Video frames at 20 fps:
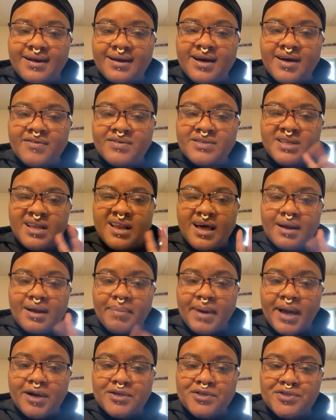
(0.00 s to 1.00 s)
It covers a lot of
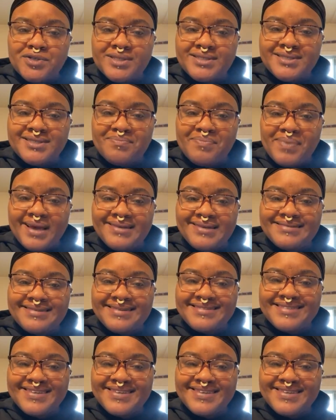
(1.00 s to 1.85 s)
boundaries and bases.